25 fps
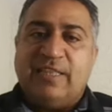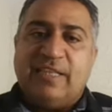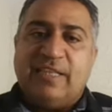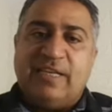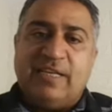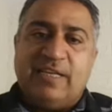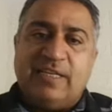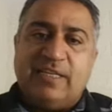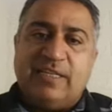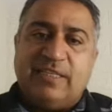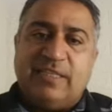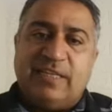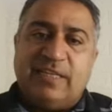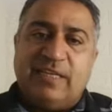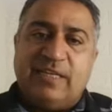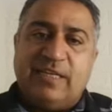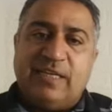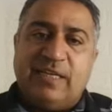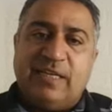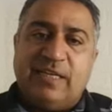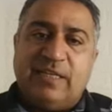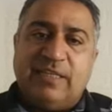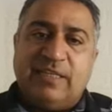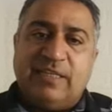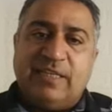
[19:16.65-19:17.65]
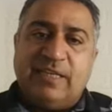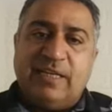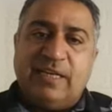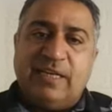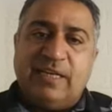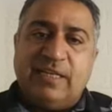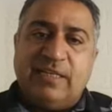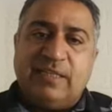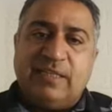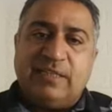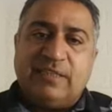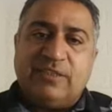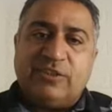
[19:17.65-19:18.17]

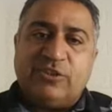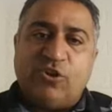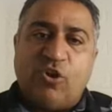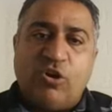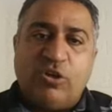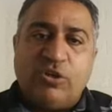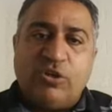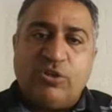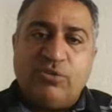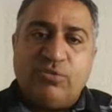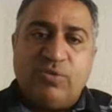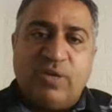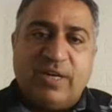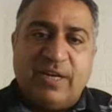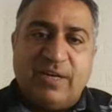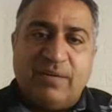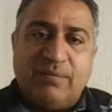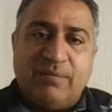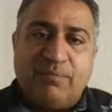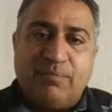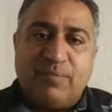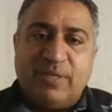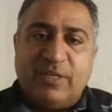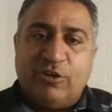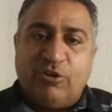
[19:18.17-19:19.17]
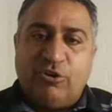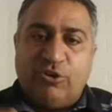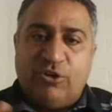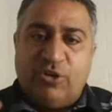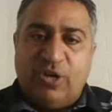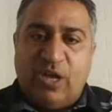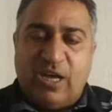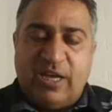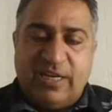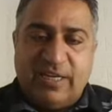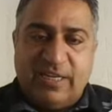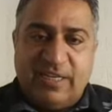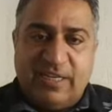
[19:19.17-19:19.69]
they talk to a company
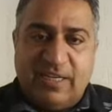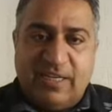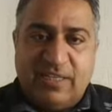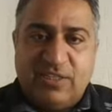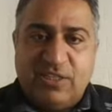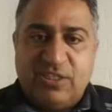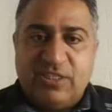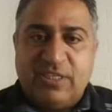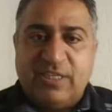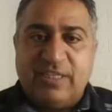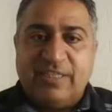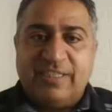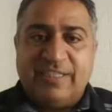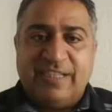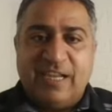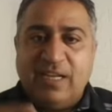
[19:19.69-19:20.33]
or organization,